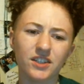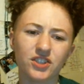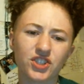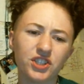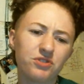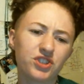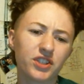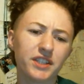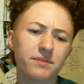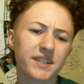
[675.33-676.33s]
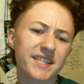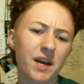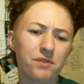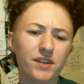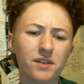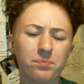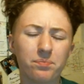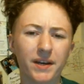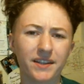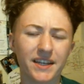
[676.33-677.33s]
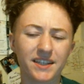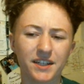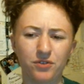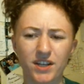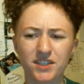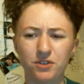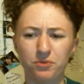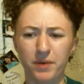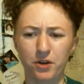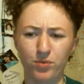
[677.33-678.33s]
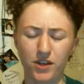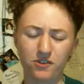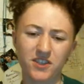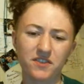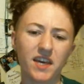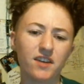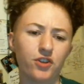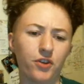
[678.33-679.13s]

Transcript: She usually gets out of it by like getting rescued by her brothers at the end,